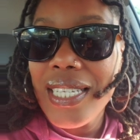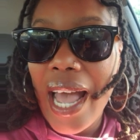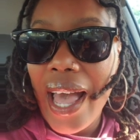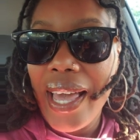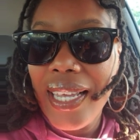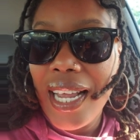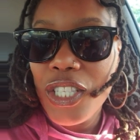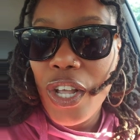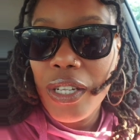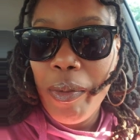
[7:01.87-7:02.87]
not, and I
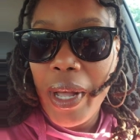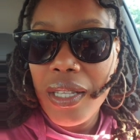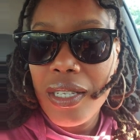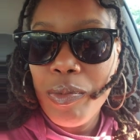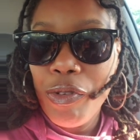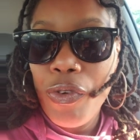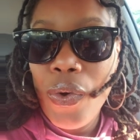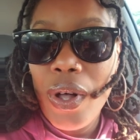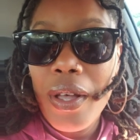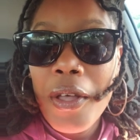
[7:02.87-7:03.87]
talked about this
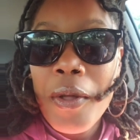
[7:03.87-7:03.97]
before,